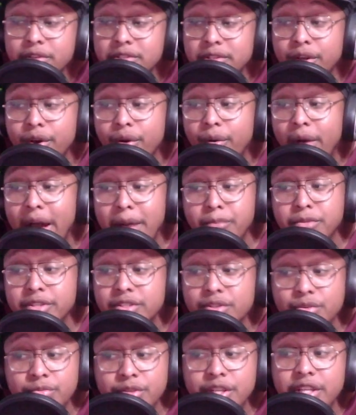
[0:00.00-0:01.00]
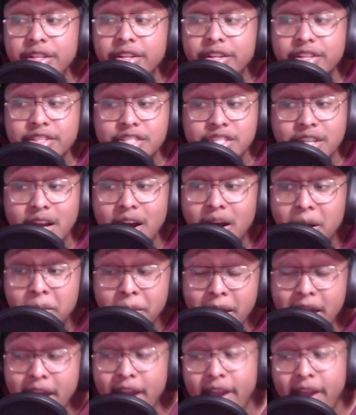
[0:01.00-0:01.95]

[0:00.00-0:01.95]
So I'm assuming he did his job.